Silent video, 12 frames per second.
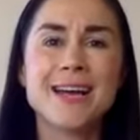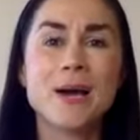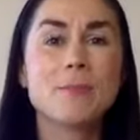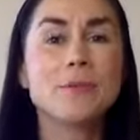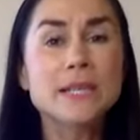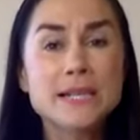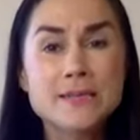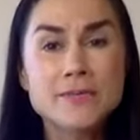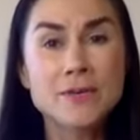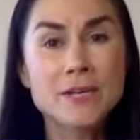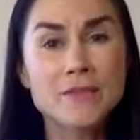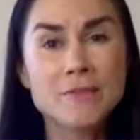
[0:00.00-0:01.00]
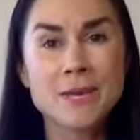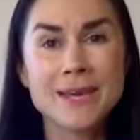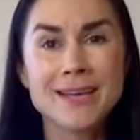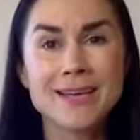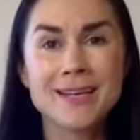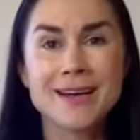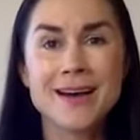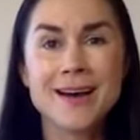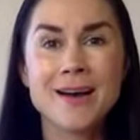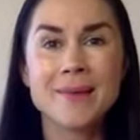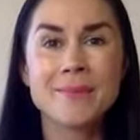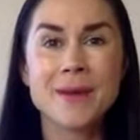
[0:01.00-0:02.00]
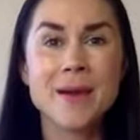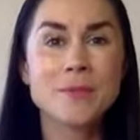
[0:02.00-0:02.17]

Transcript: now please forgive me um,